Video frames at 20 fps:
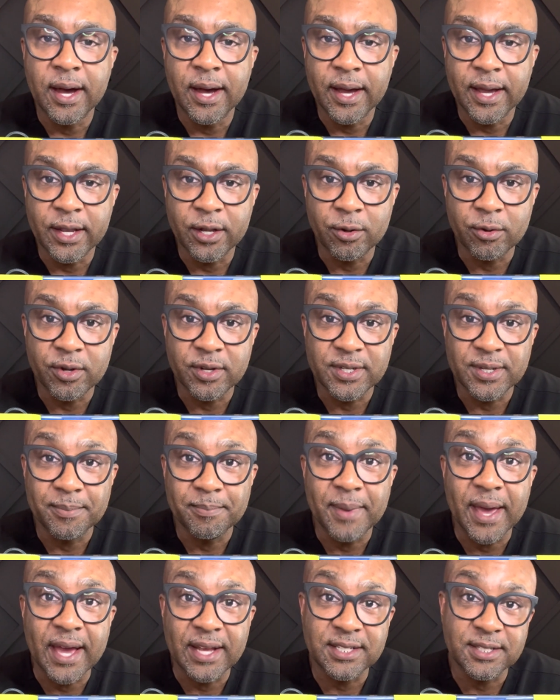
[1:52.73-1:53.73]
in order to
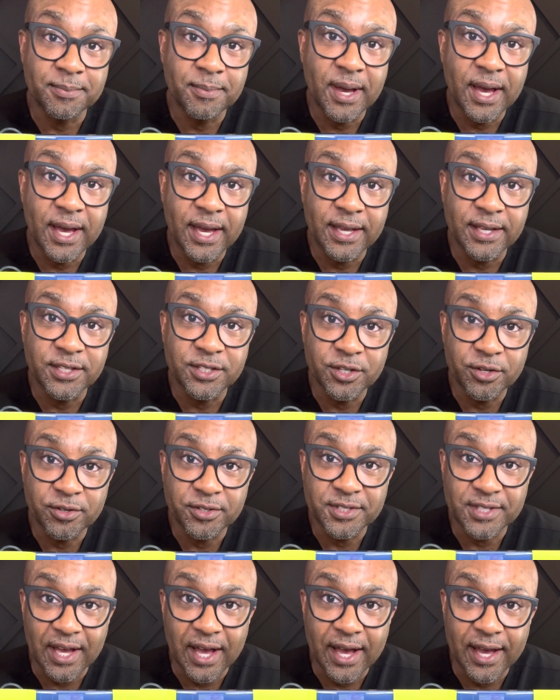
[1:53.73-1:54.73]
maximize your
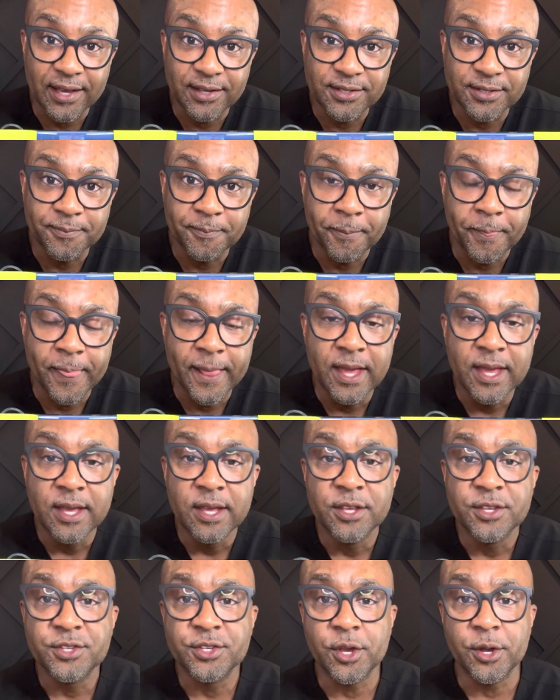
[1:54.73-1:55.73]
size.
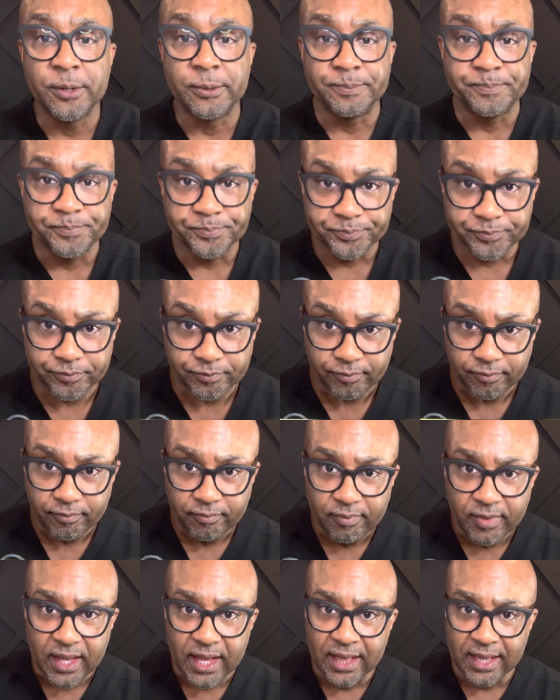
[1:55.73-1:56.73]
So
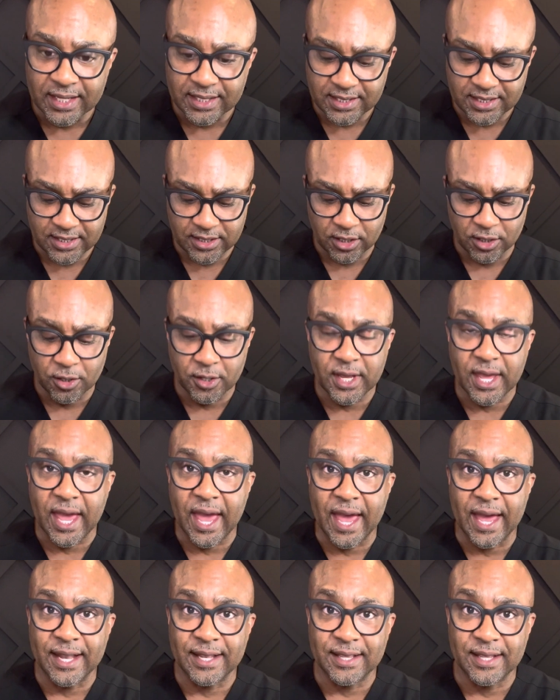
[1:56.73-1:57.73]
let's look
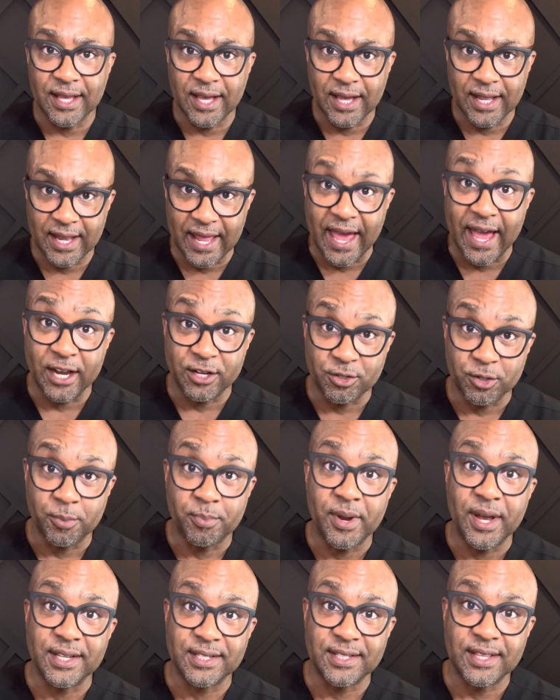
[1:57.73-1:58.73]
at an actual
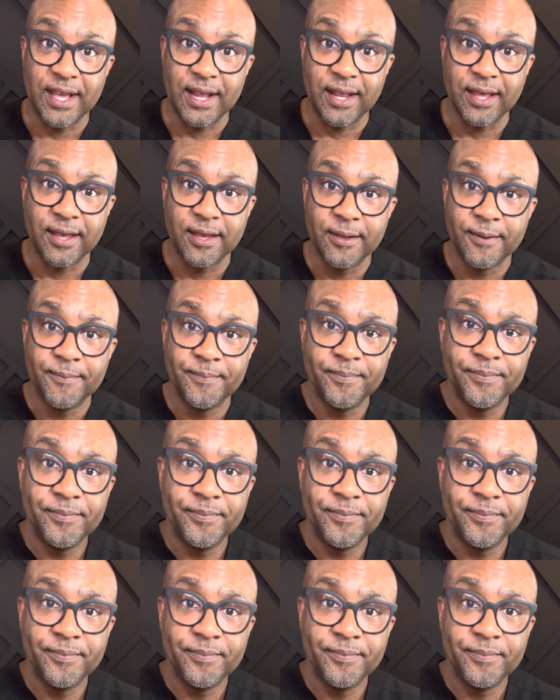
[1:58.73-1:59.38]
prosthetic.